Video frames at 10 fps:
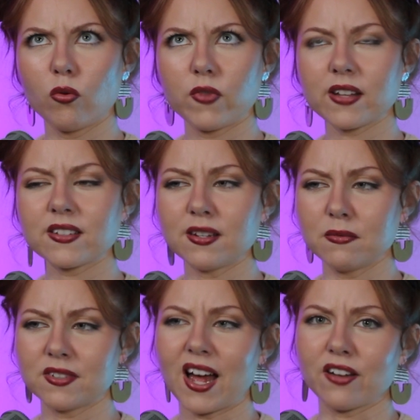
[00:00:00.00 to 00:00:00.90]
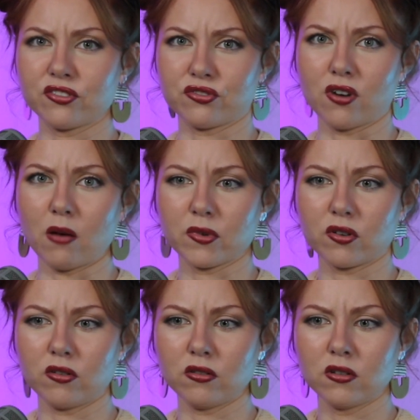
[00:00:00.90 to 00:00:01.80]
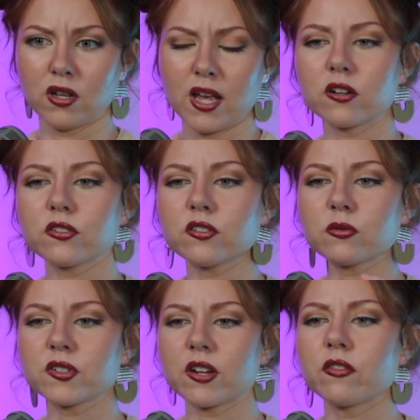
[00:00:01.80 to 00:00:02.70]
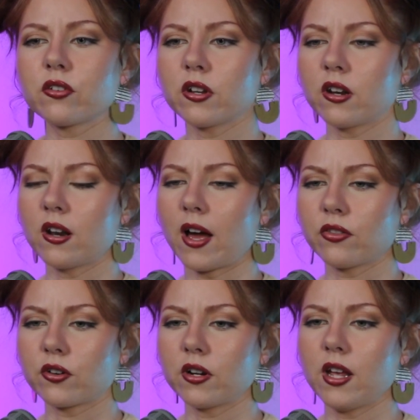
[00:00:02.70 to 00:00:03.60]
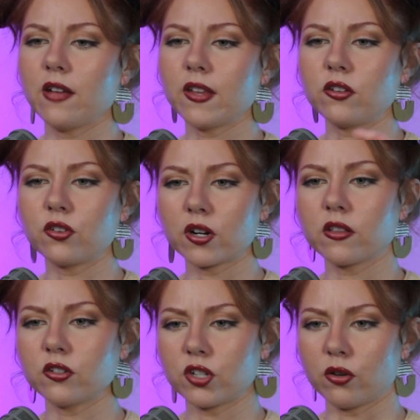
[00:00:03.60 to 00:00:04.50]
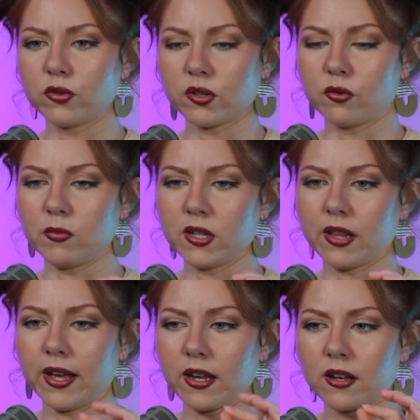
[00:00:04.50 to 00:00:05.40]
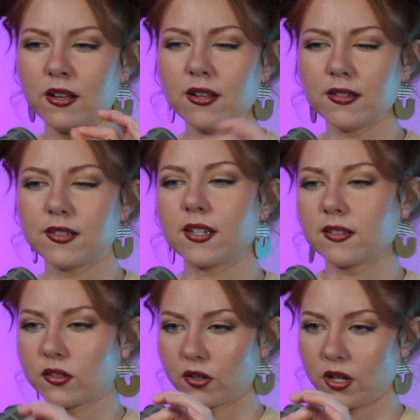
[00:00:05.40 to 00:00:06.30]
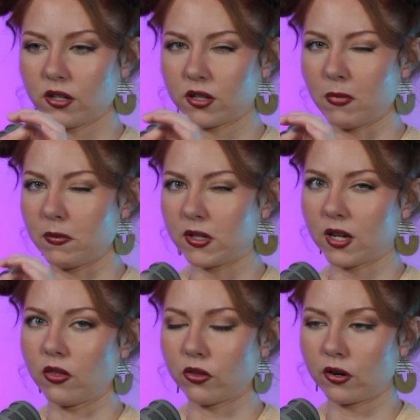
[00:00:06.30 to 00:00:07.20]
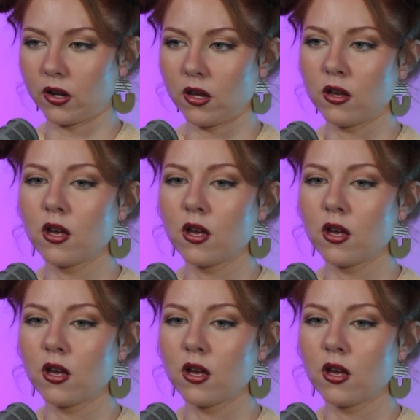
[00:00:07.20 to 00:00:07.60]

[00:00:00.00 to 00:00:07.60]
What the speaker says: that seems astronomical. Rehearsals were 7:30 to 9:30, and then during the shows, it would be like 6:30 to maybe 10:30.